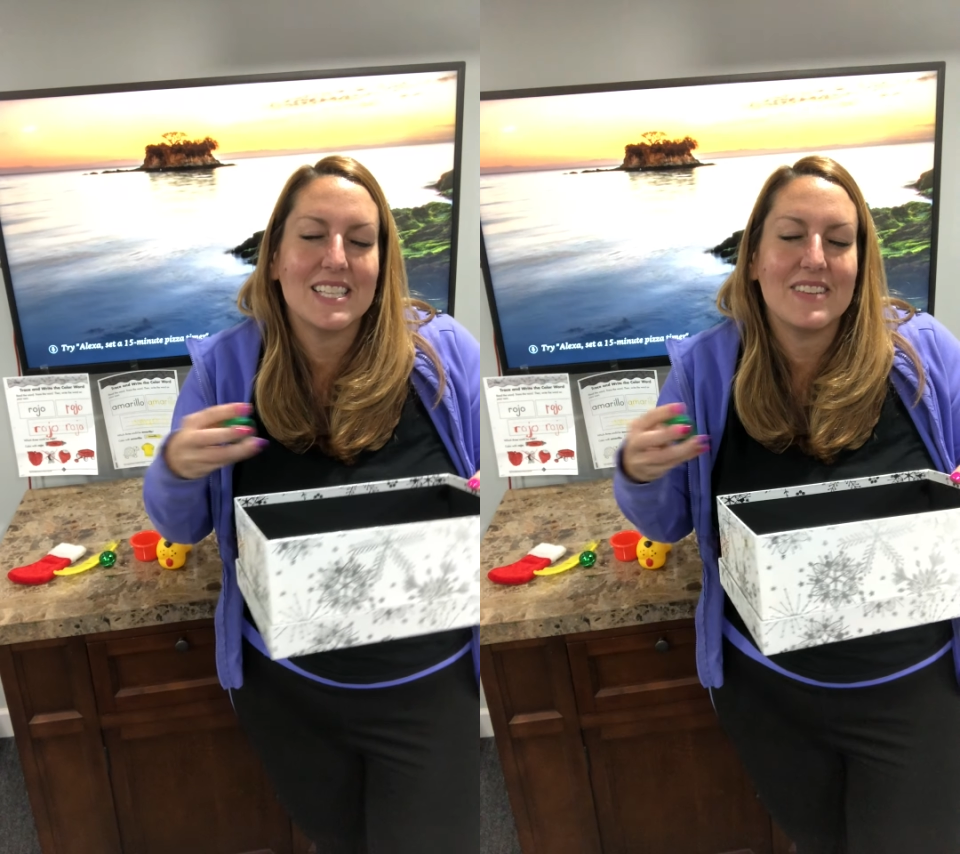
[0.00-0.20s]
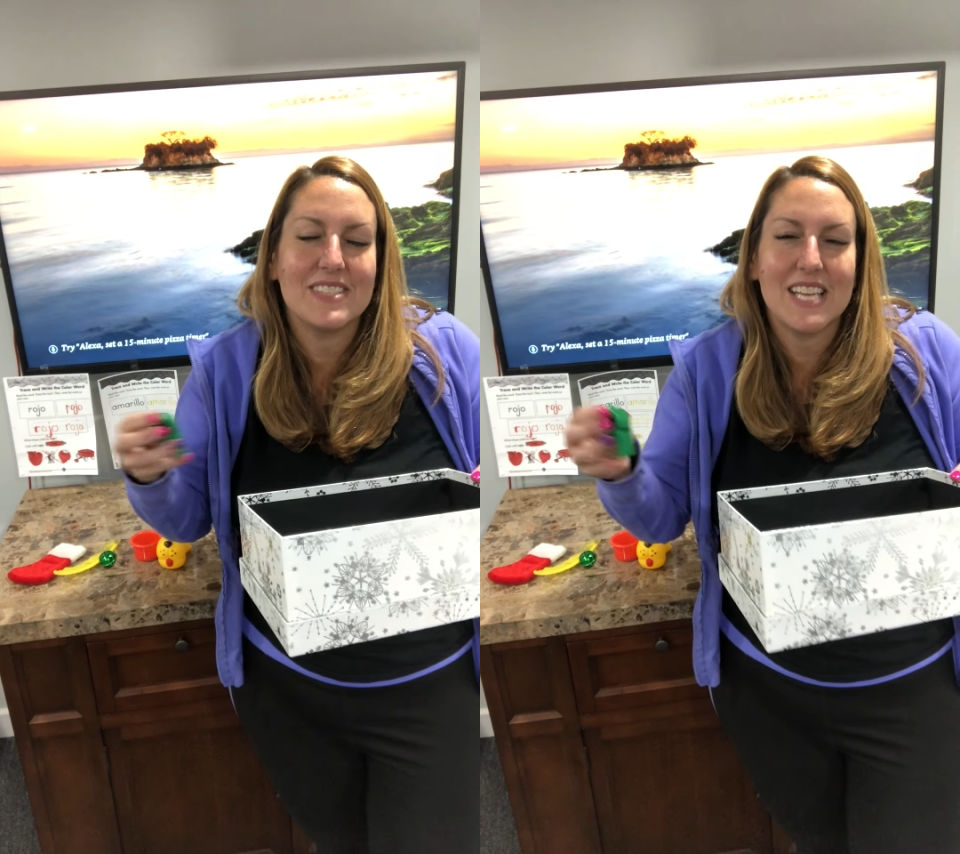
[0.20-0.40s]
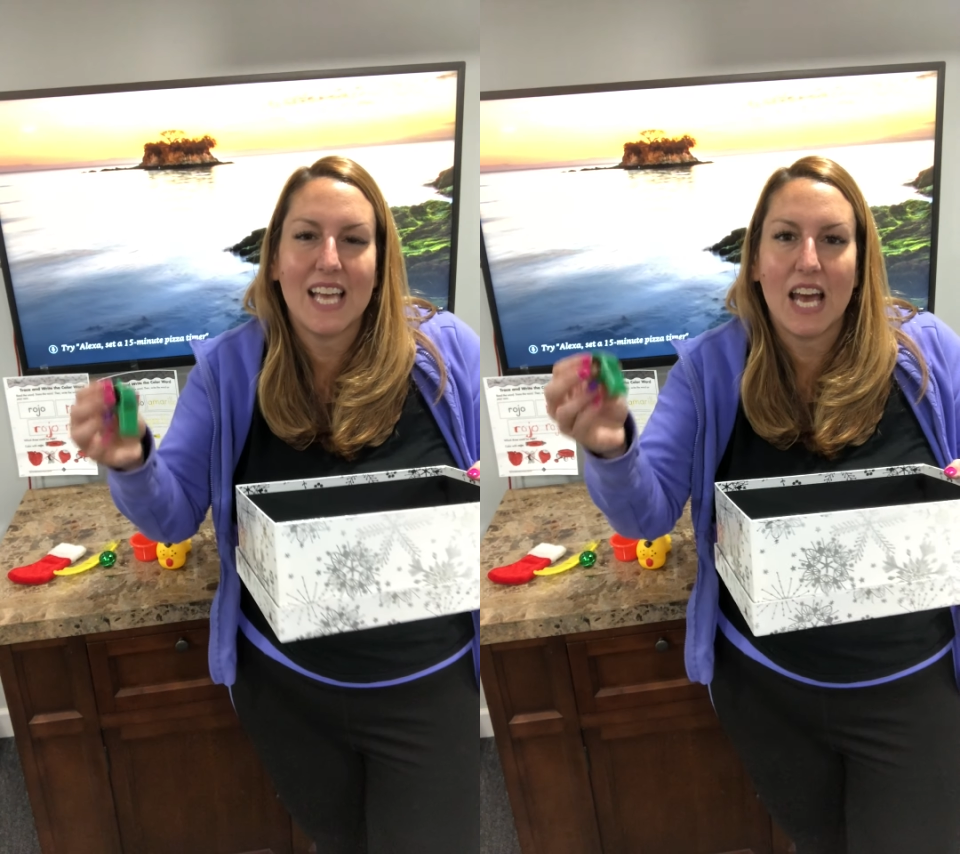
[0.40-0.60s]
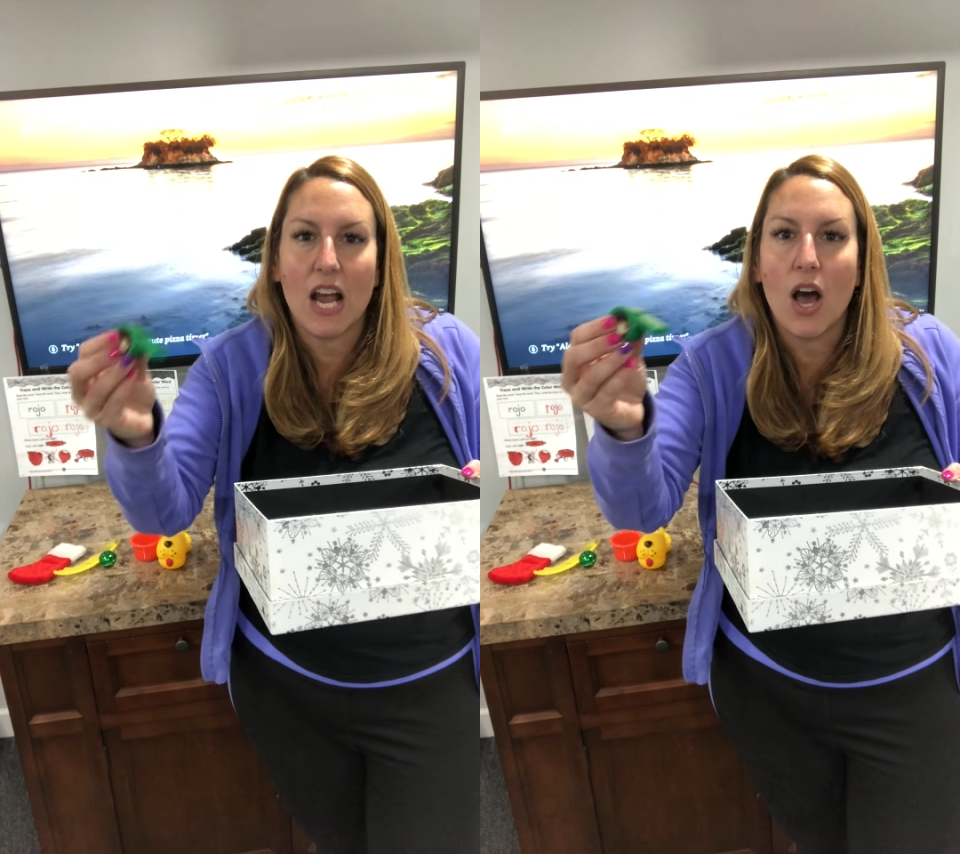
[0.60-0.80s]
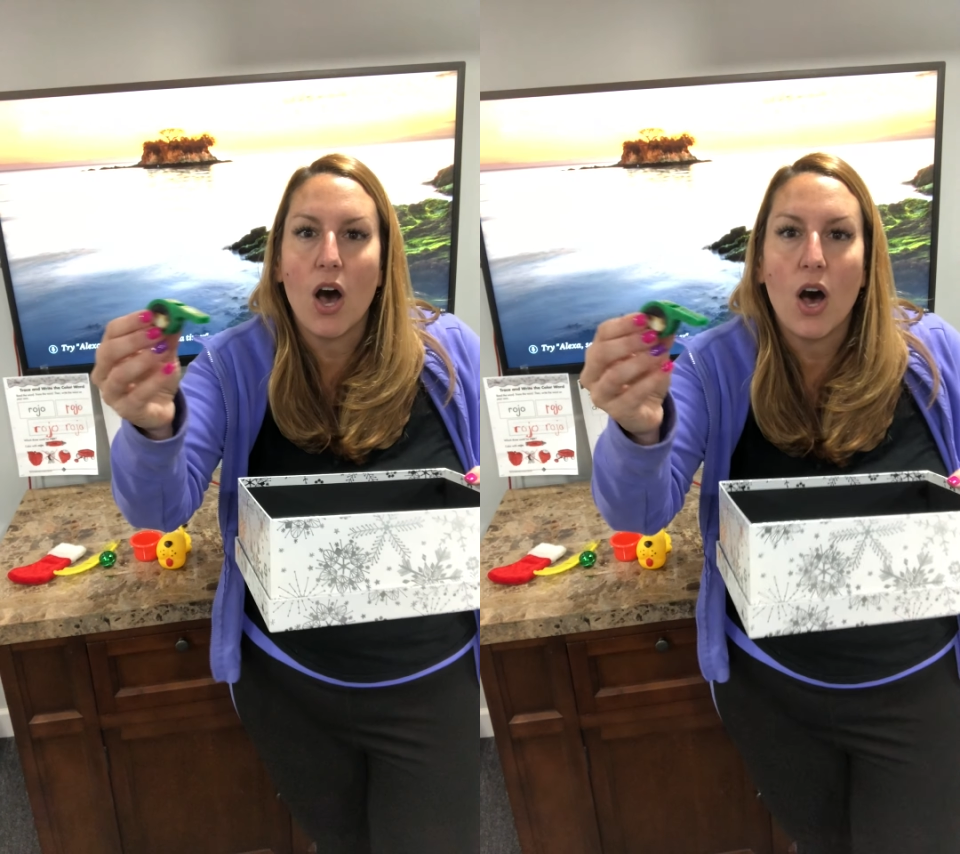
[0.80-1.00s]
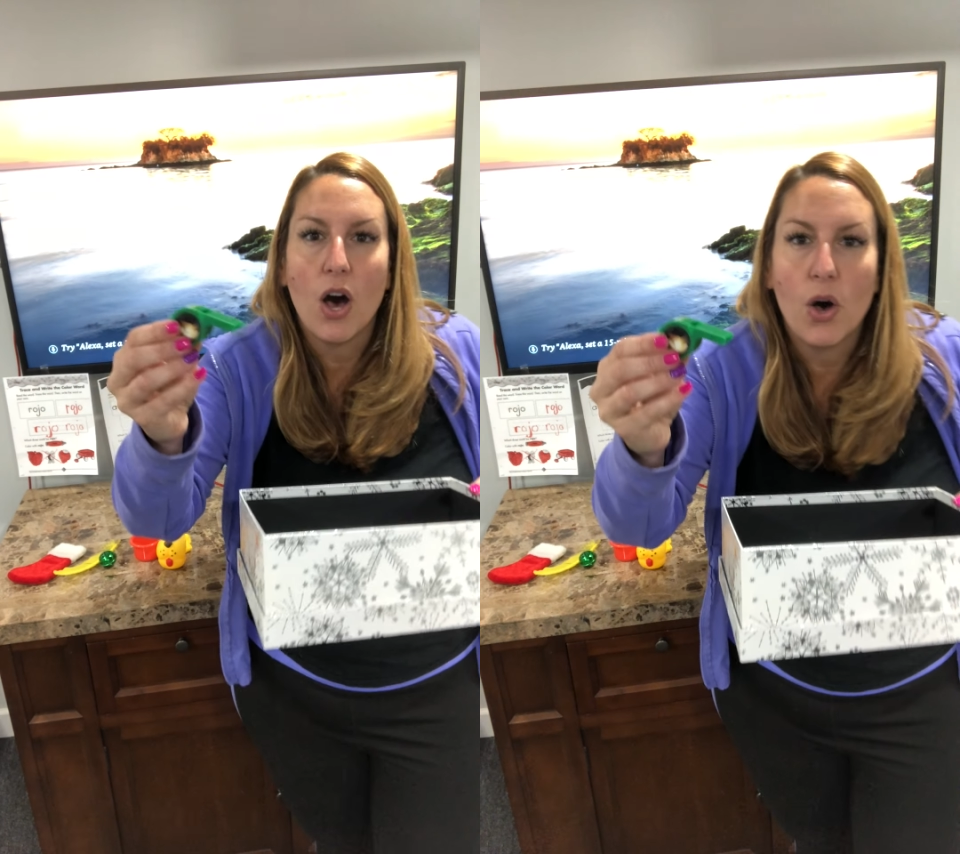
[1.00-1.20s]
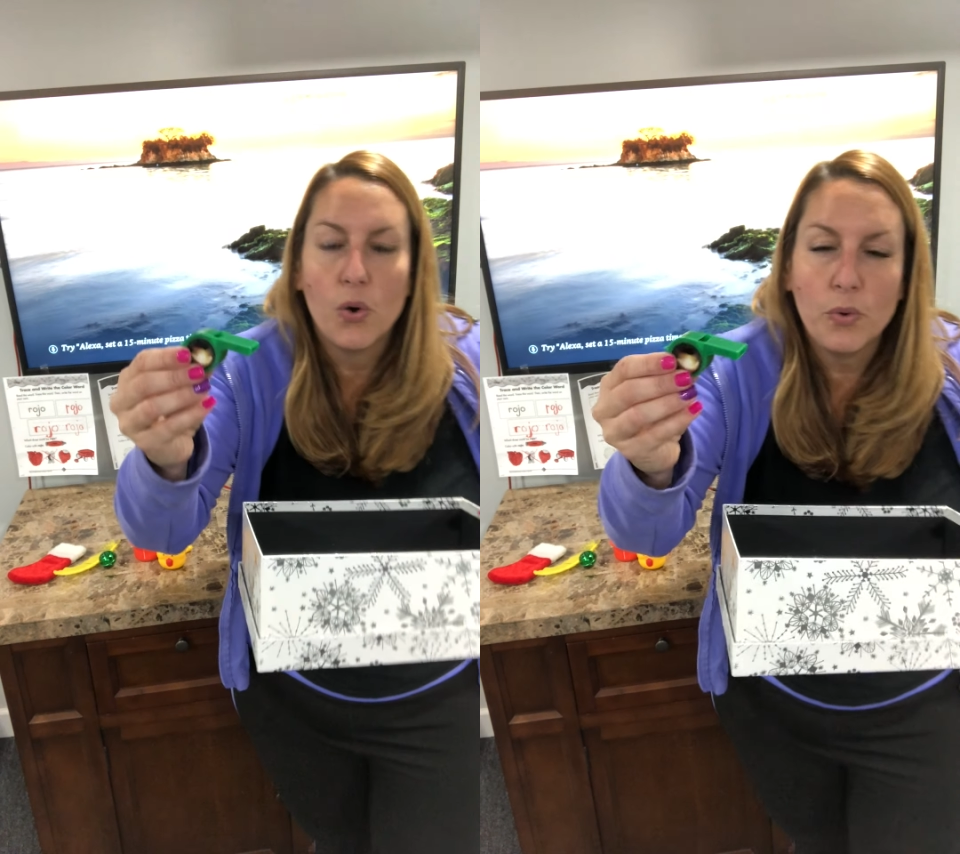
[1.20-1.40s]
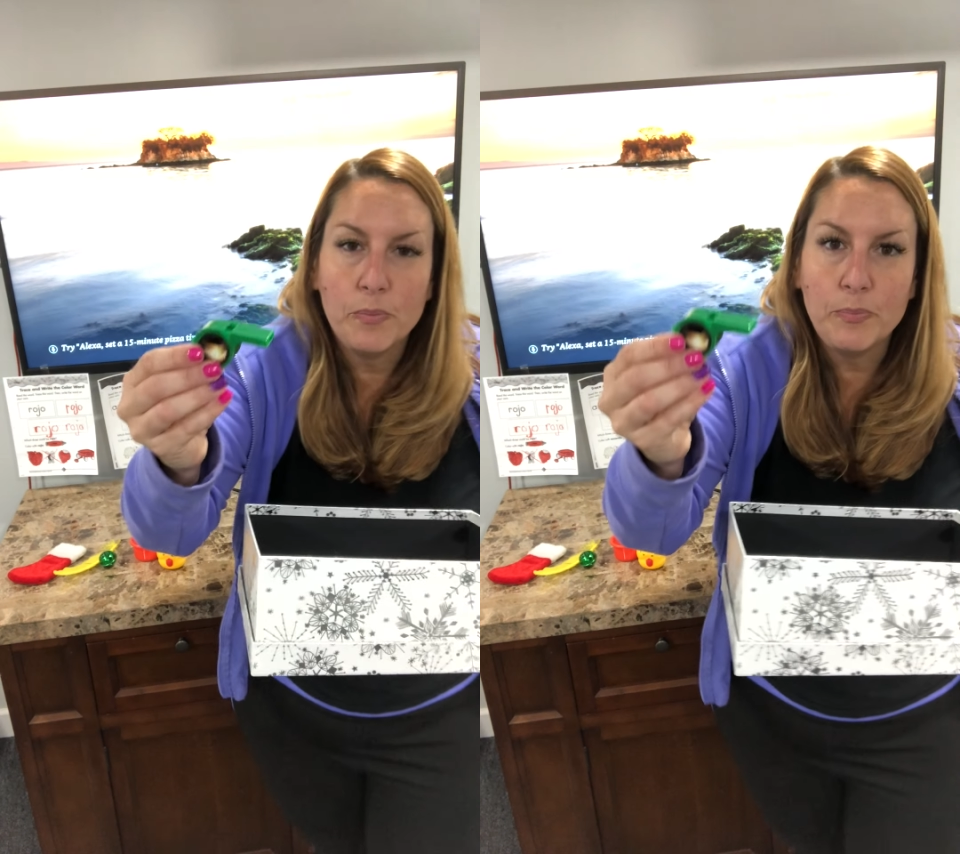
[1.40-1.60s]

and they would take out a, oh,